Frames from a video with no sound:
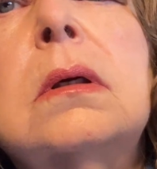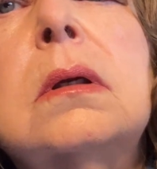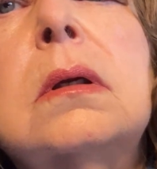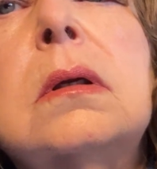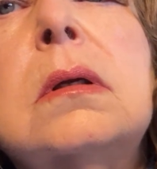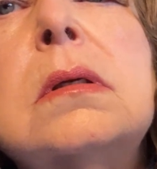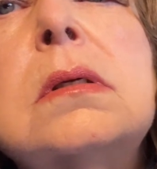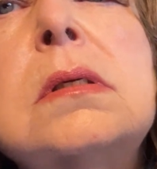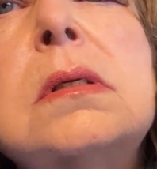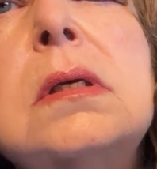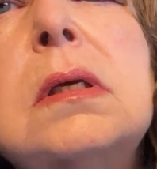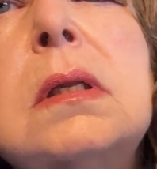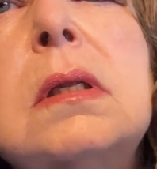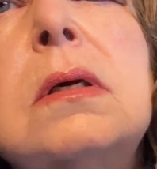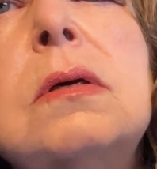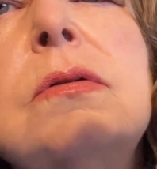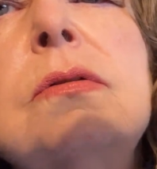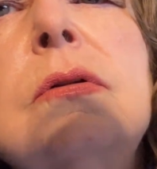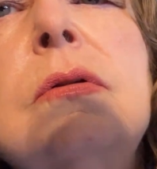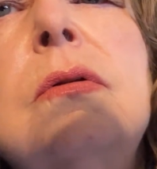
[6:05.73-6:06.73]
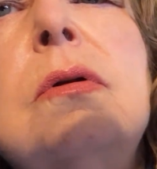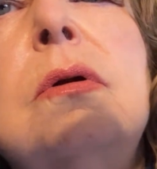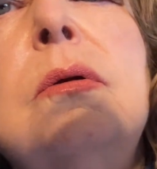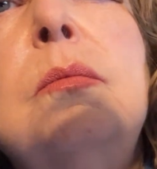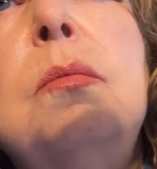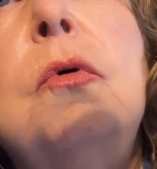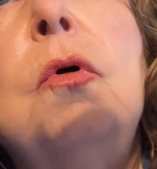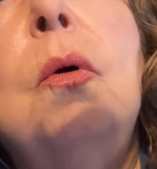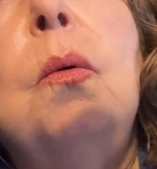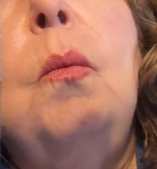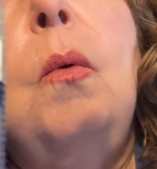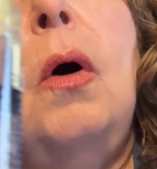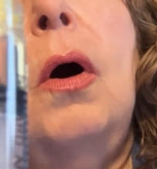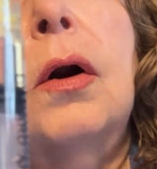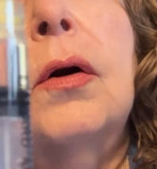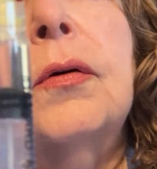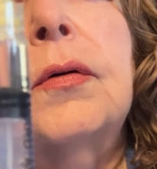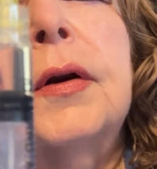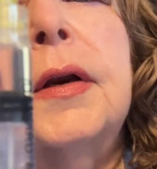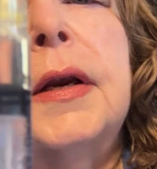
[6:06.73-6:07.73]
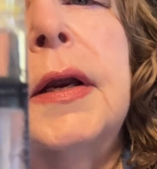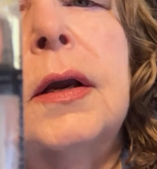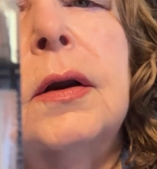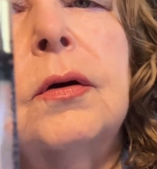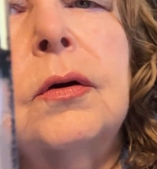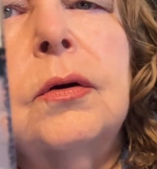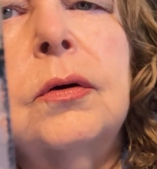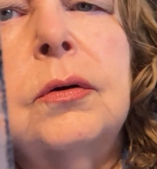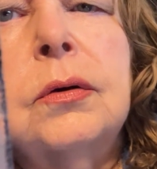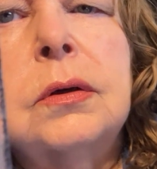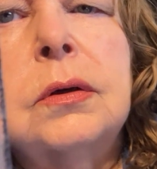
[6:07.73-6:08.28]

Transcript: Let's see, there's a little more water in here.